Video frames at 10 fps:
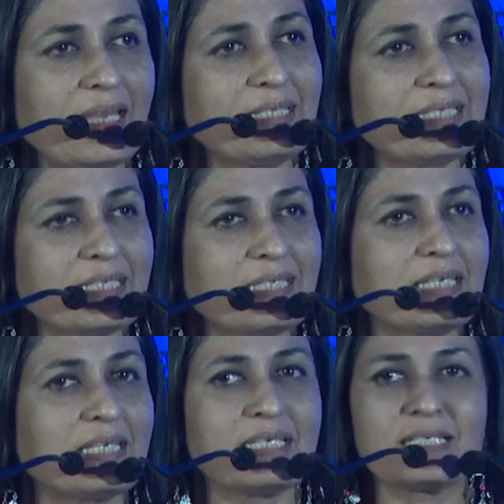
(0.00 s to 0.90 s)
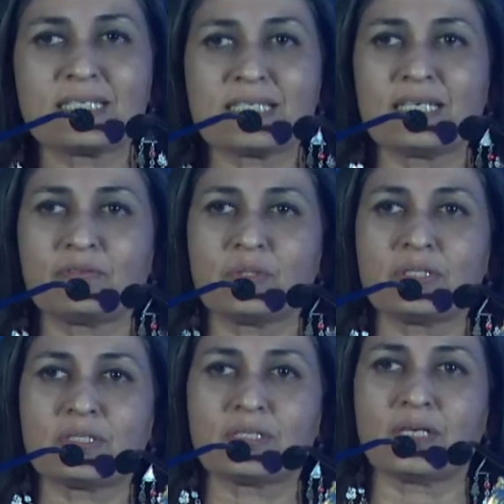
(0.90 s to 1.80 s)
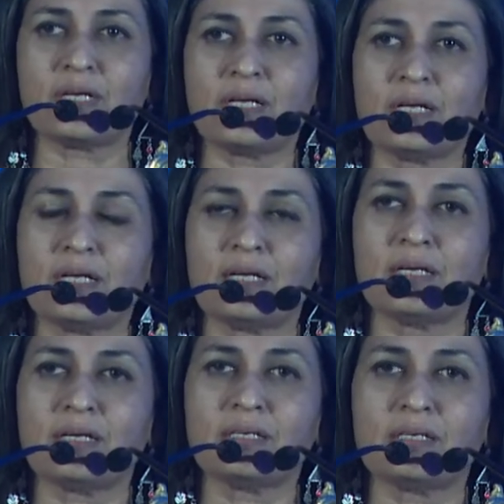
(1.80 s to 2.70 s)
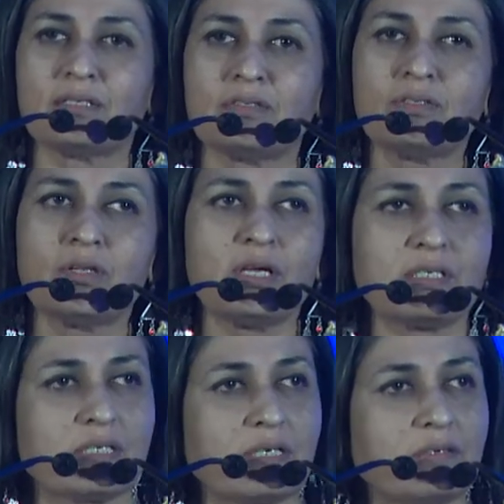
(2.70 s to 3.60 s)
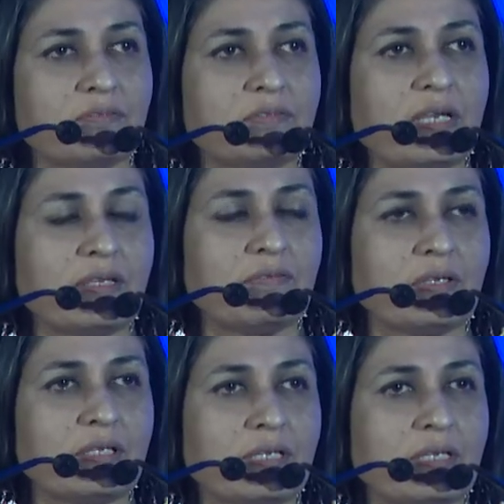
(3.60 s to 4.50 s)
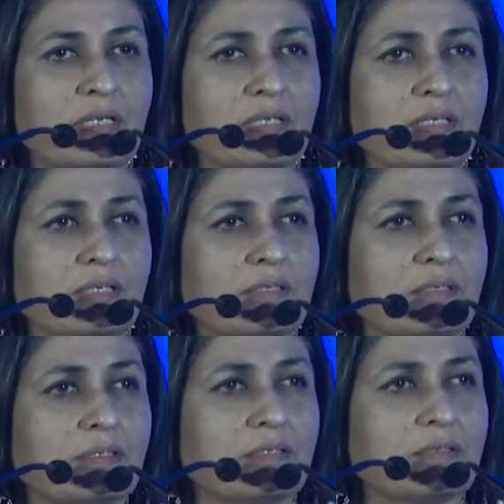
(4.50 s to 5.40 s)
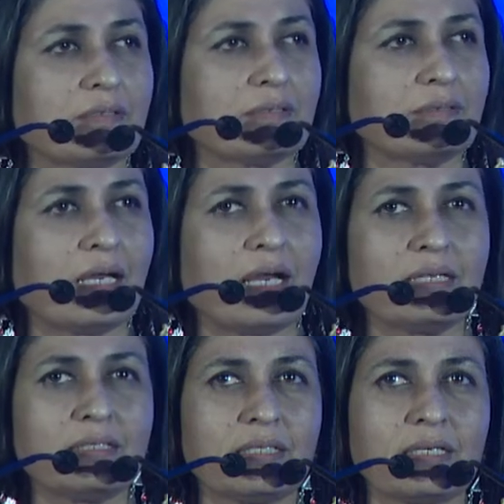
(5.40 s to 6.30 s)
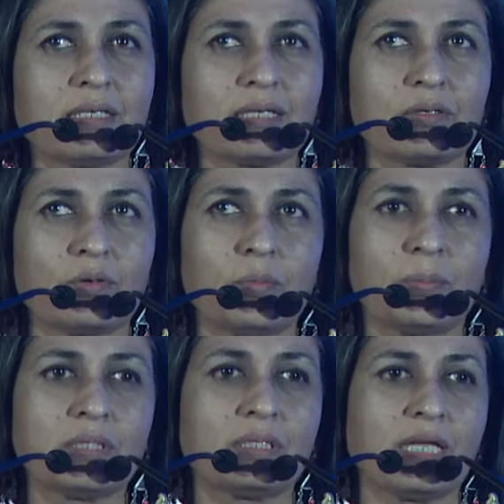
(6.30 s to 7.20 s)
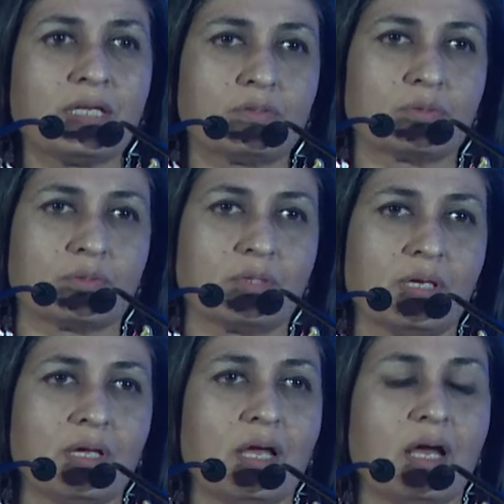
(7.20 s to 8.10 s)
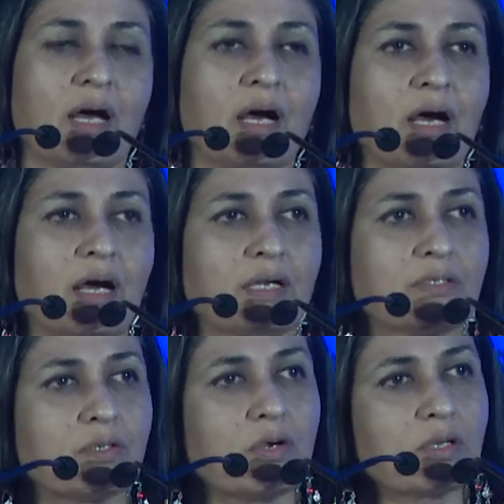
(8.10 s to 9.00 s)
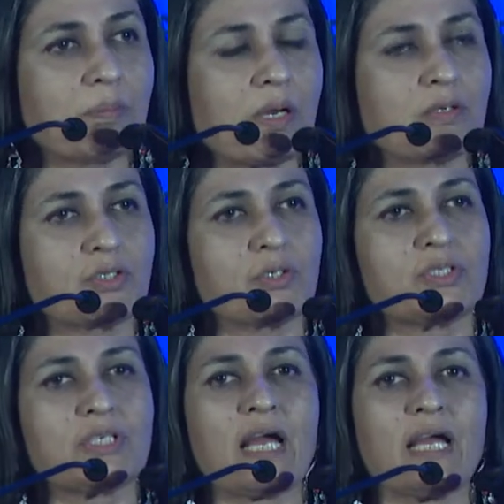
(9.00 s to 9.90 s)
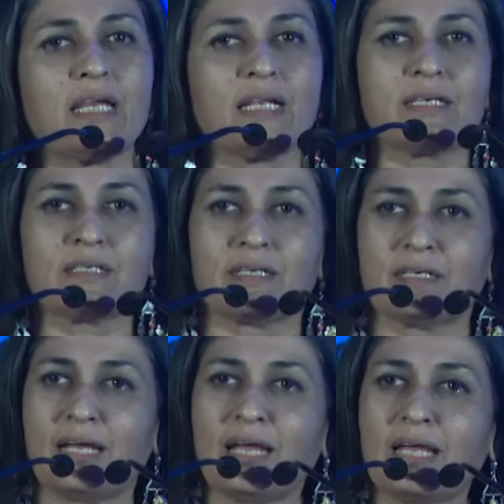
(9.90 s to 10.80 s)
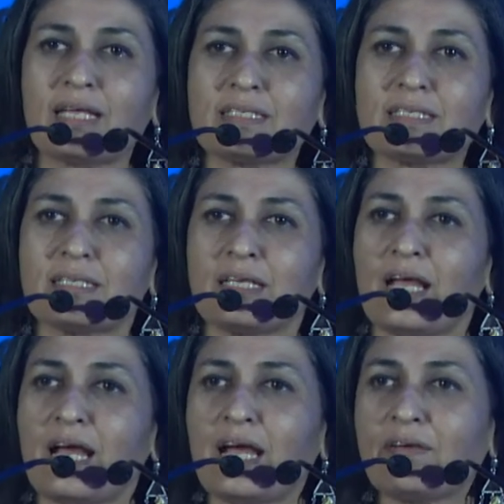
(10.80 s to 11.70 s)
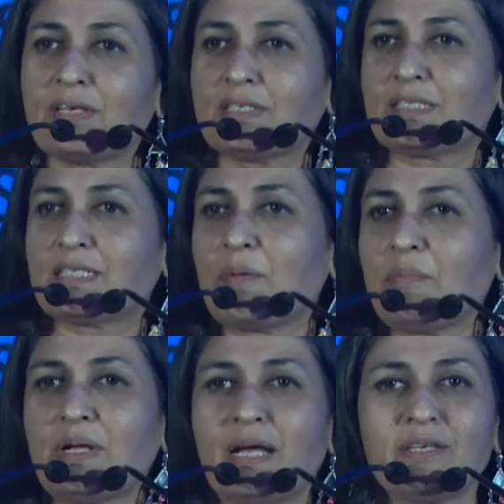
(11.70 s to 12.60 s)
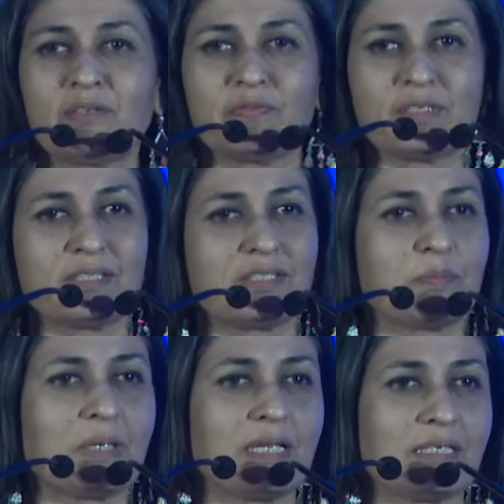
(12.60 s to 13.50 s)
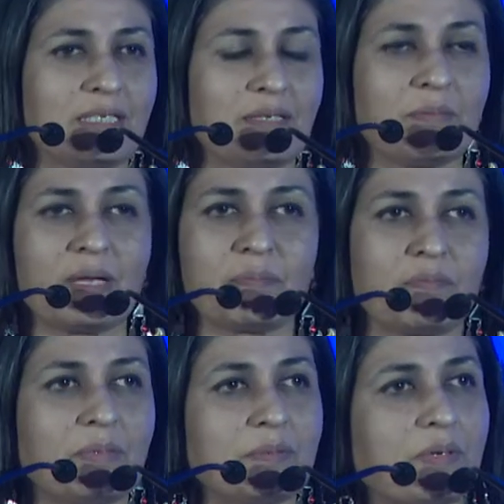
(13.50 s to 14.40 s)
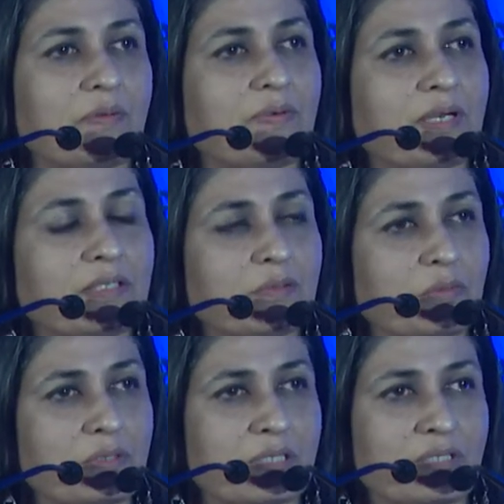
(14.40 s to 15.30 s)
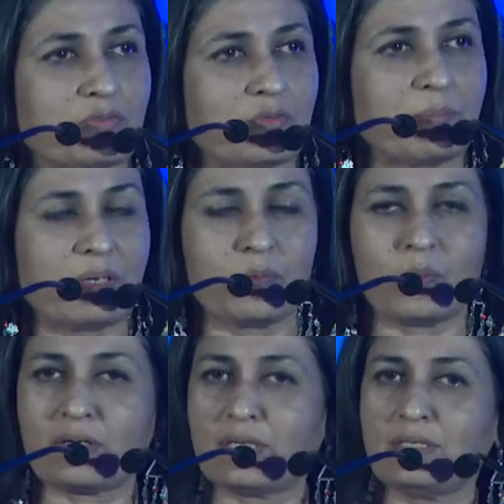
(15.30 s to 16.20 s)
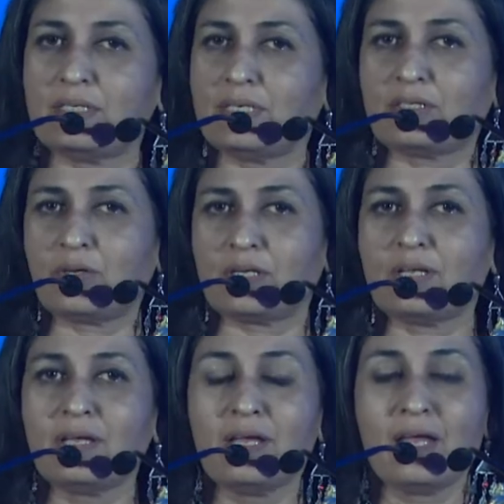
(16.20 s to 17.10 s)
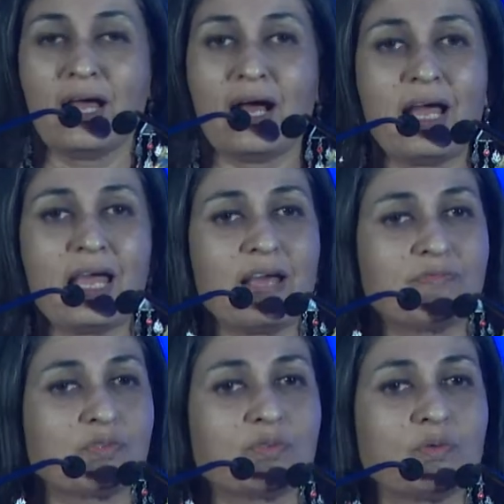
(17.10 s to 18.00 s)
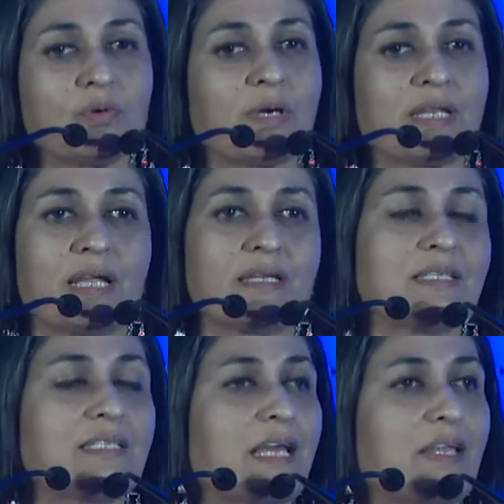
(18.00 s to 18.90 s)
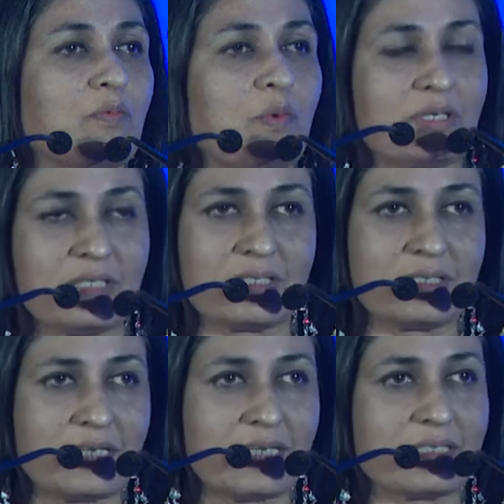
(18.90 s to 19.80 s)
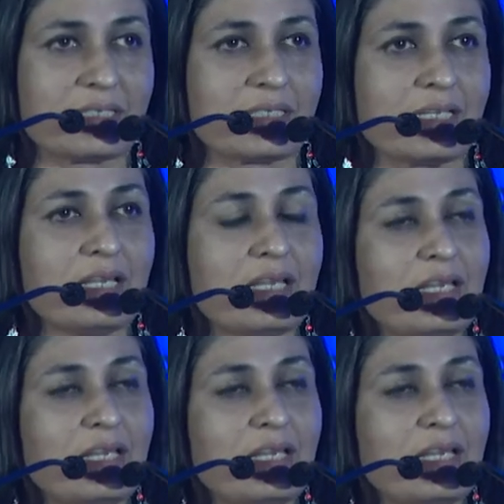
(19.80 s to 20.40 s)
In 60s, it was not a very, very, I think, an open thing to talk about your child as having some kind of a disability. But my father was extremely worried. He thought, I have to know and understand what is the reason.